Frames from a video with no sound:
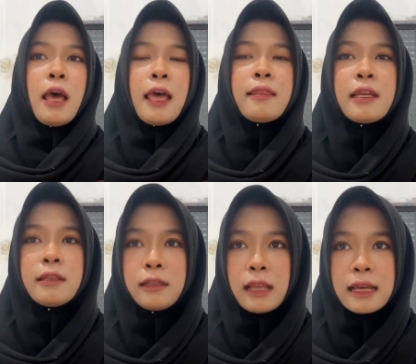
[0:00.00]
And then
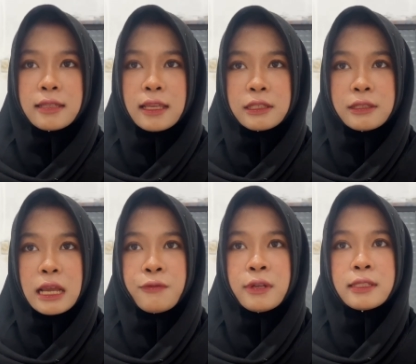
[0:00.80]
the last is
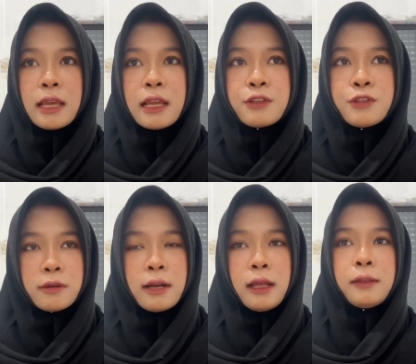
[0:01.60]
diaries and
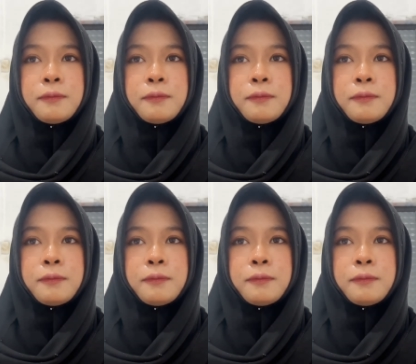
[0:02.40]
journal.